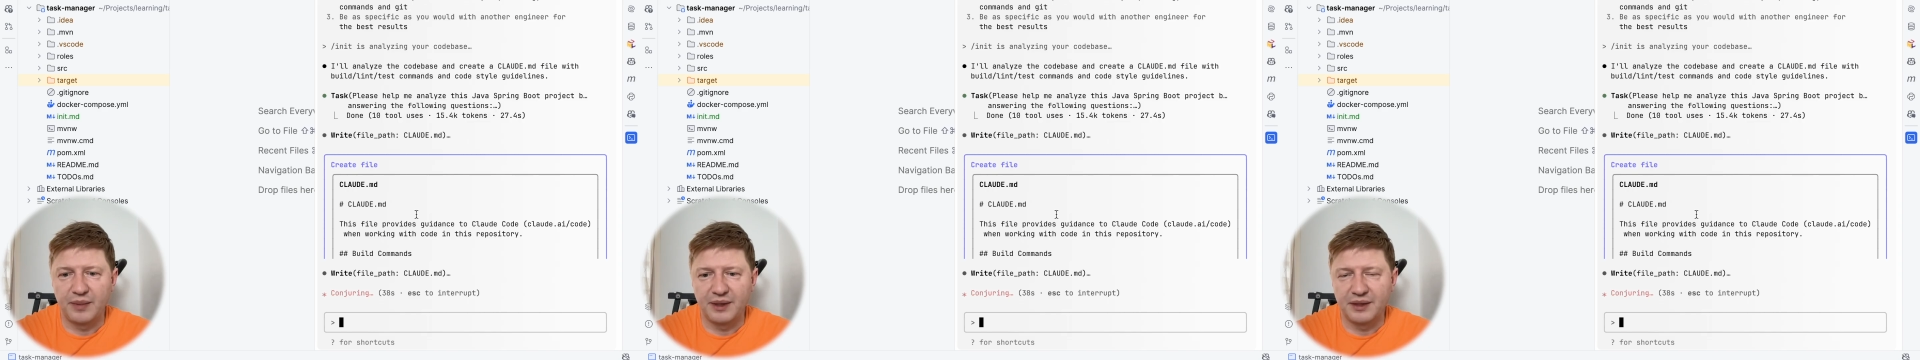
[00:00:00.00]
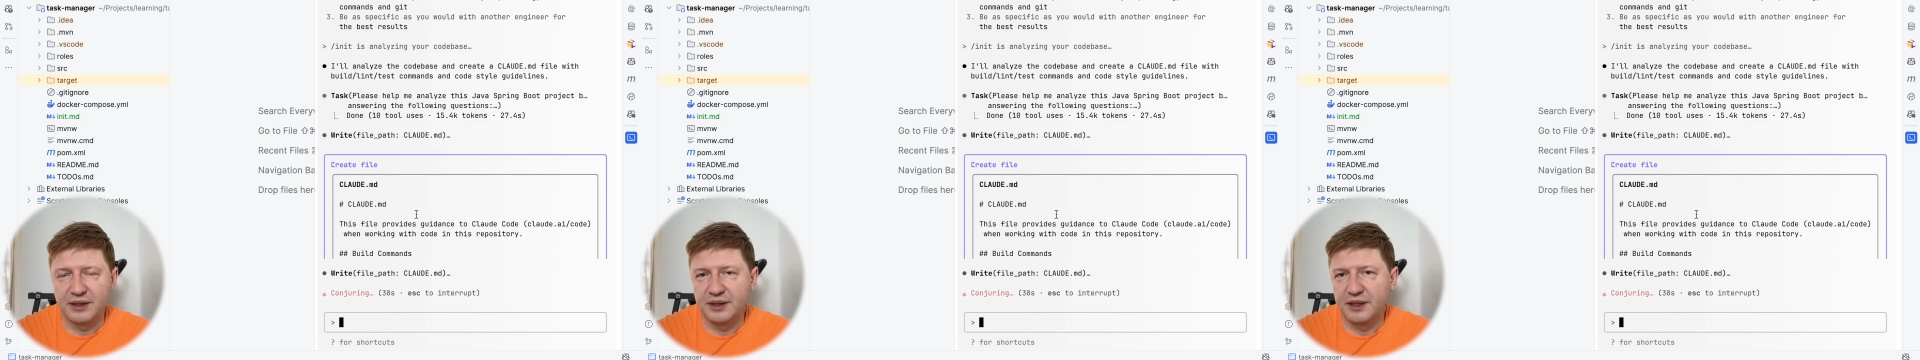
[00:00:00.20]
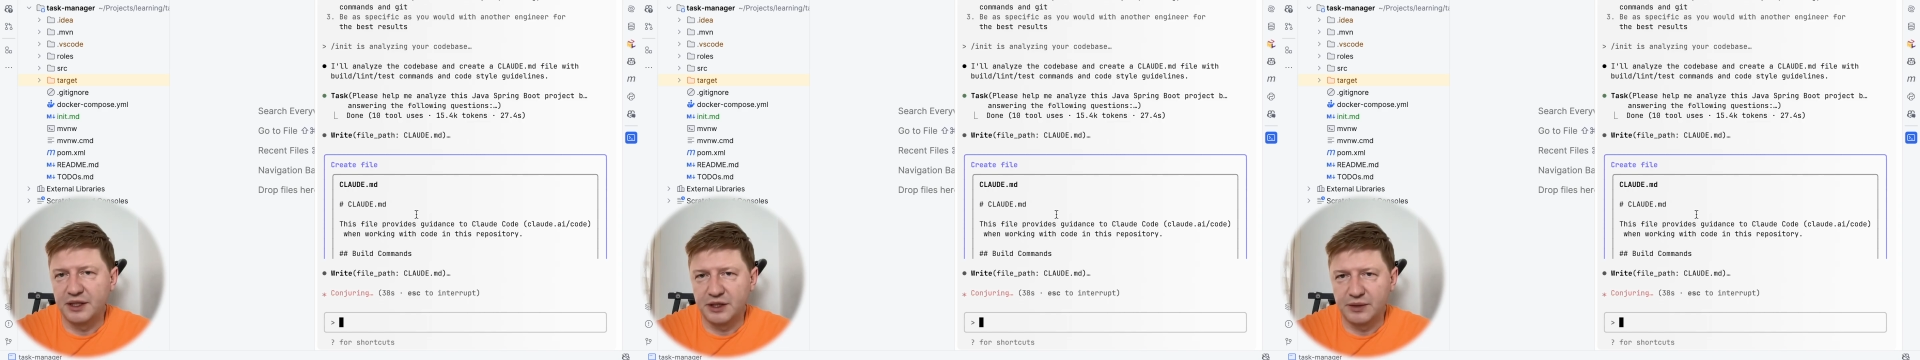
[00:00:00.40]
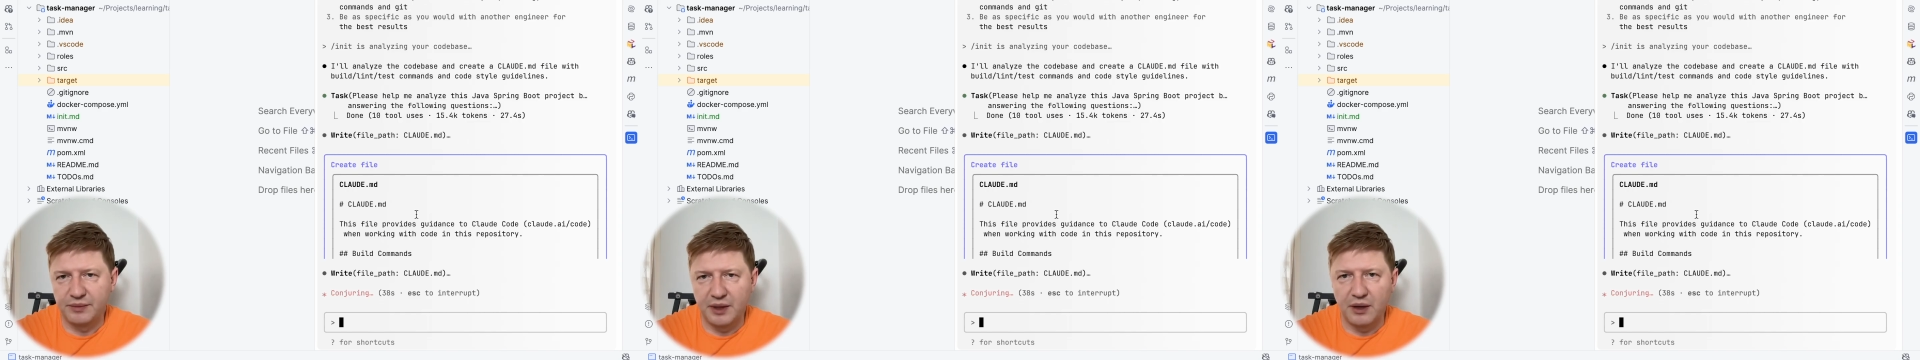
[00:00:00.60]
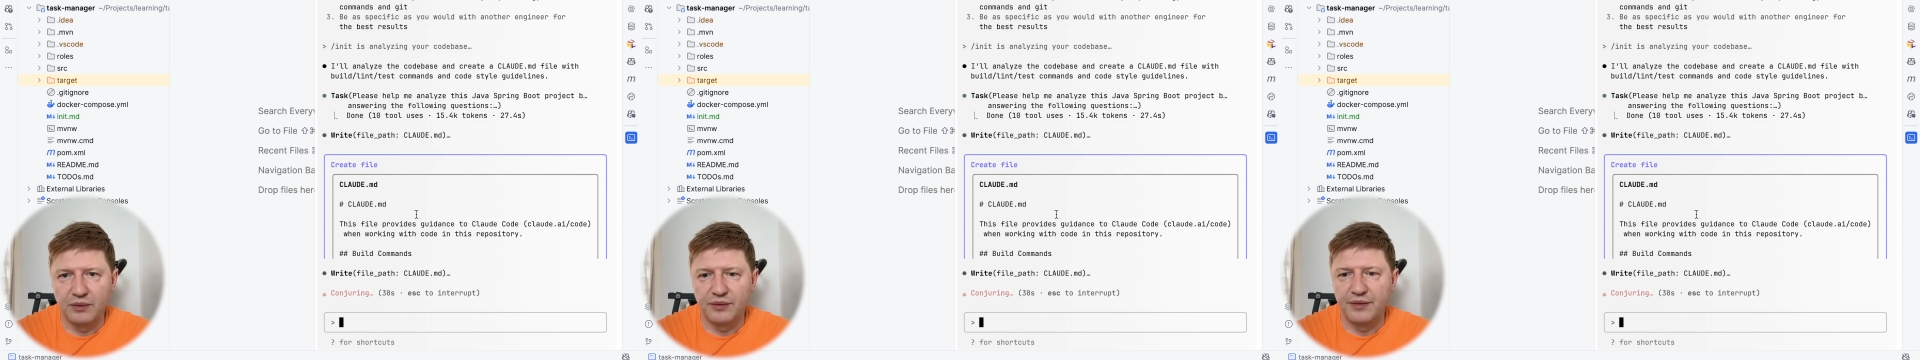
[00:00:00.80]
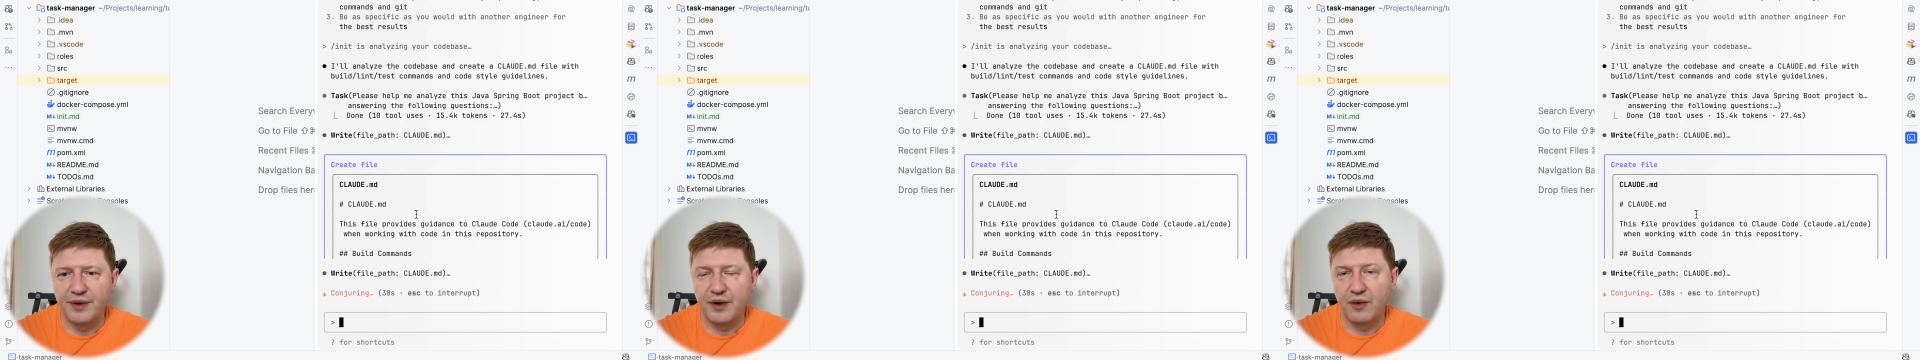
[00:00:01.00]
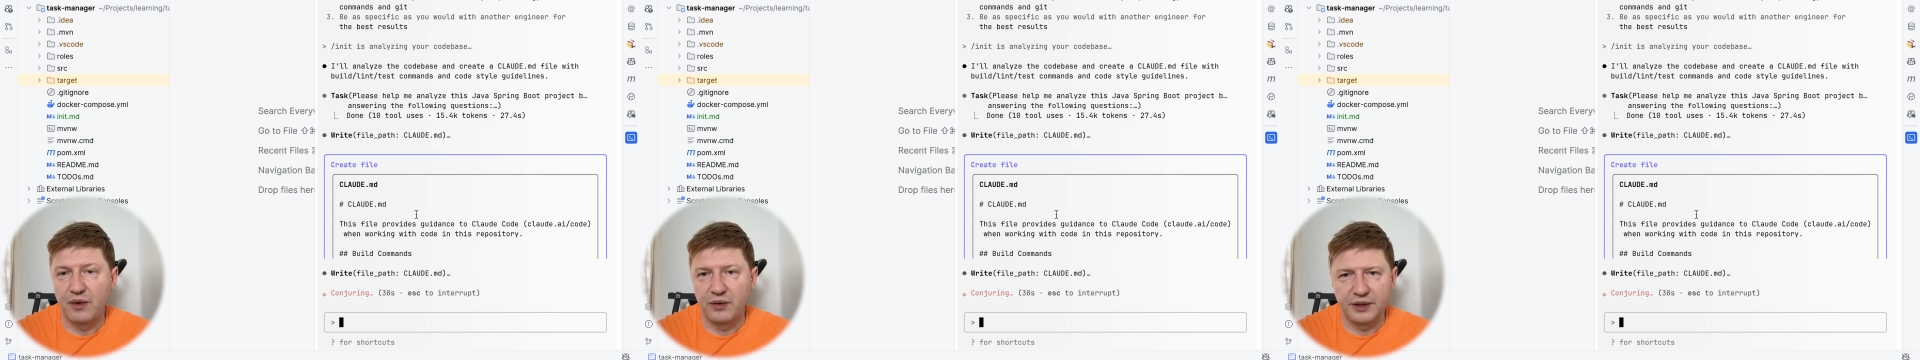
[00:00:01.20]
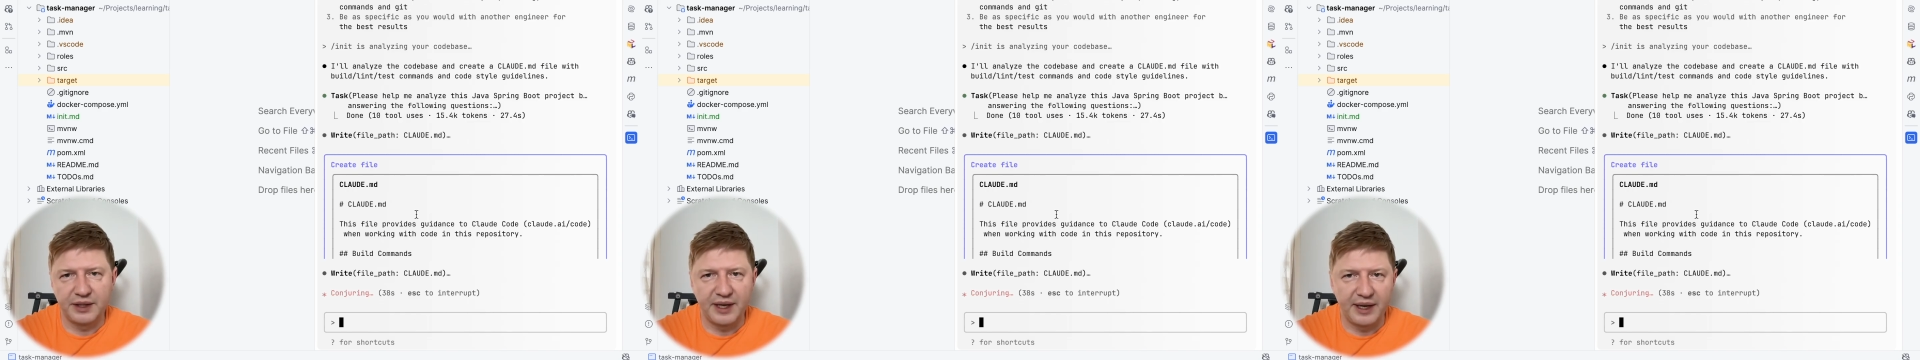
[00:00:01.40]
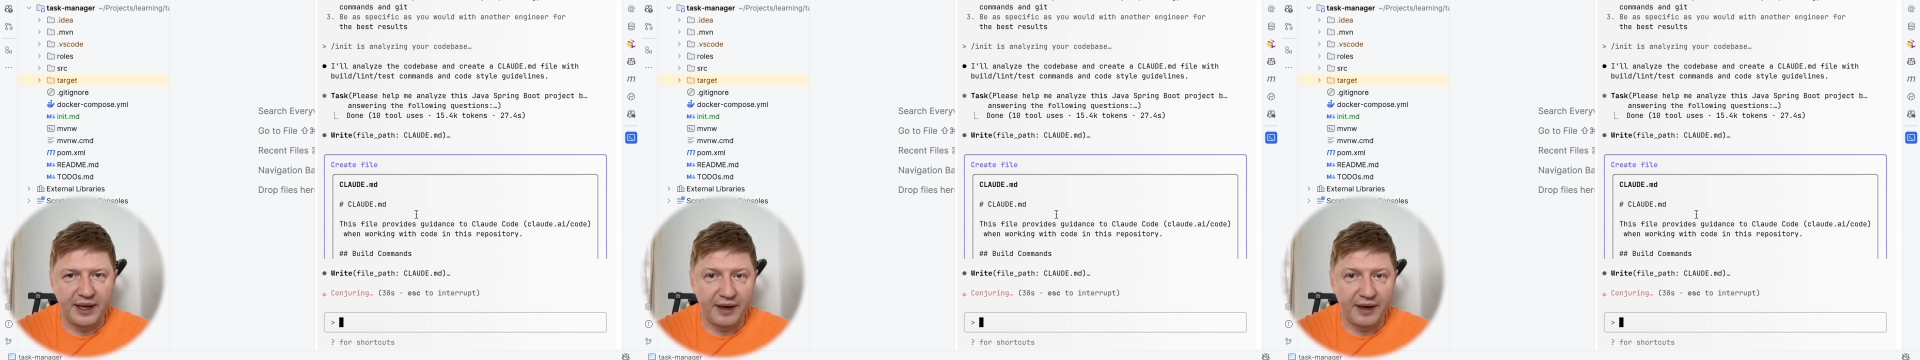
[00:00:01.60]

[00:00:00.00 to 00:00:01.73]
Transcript: but since we are on a recording and